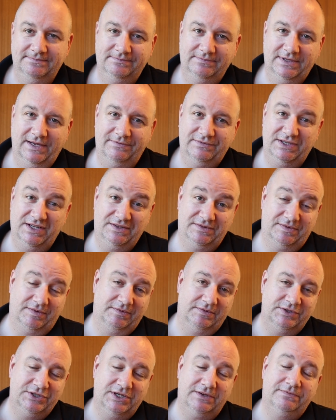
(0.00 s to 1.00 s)
They've
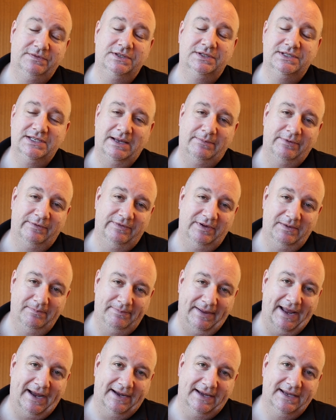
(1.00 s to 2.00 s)
shifted some of it
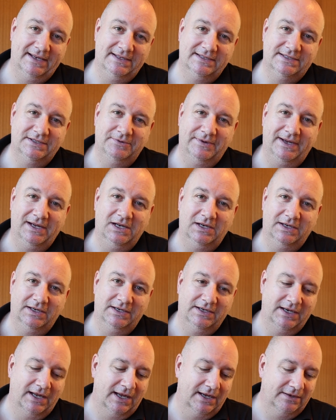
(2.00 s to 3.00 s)
back into
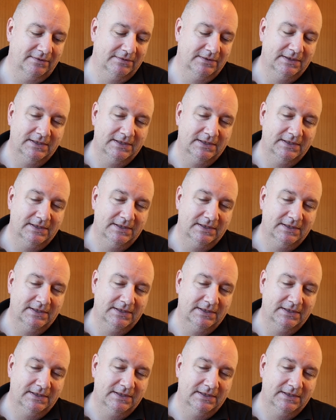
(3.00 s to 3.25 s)
England now